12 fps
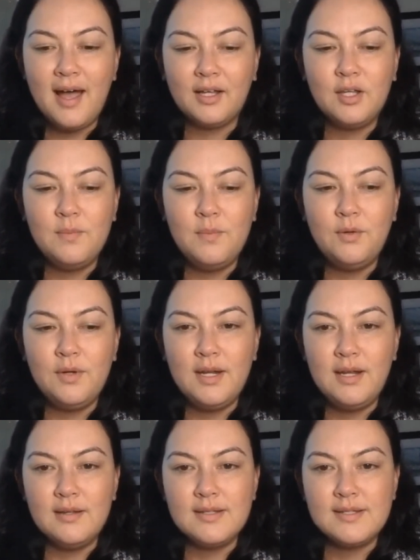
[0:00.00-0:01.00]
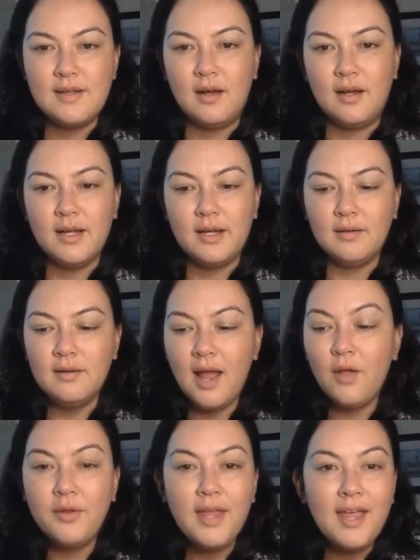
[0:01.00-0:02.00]
communities on
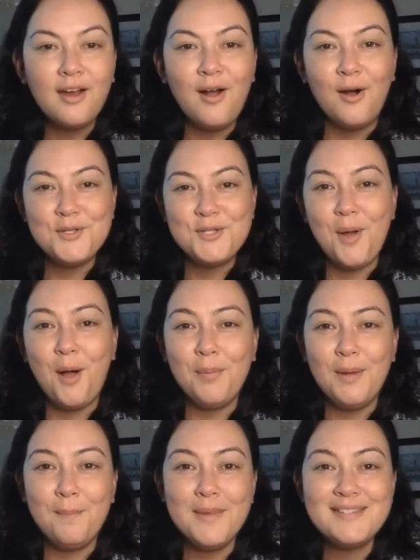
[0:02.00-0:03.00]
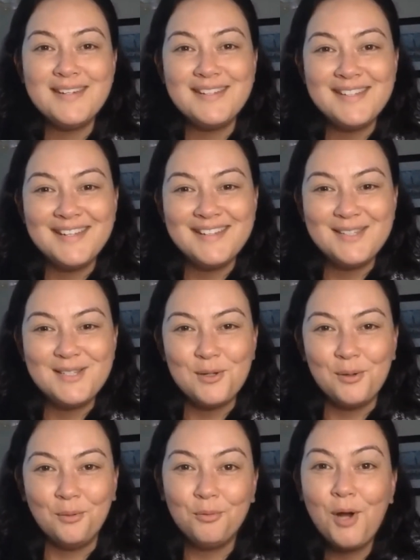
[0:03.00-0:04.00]
healthcare, also helping businesses
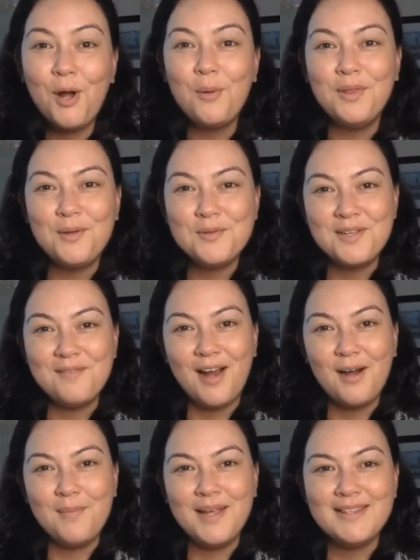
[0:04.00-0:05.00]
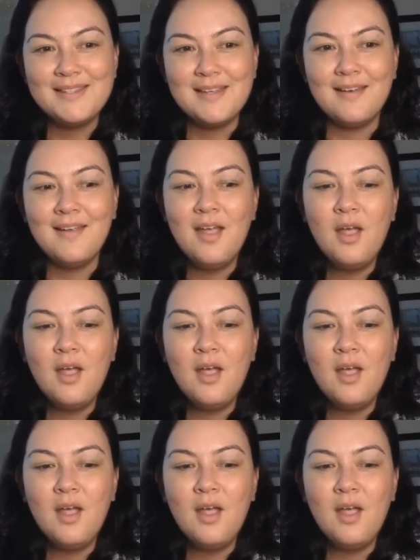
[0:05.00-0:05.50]
to grow in those environments, and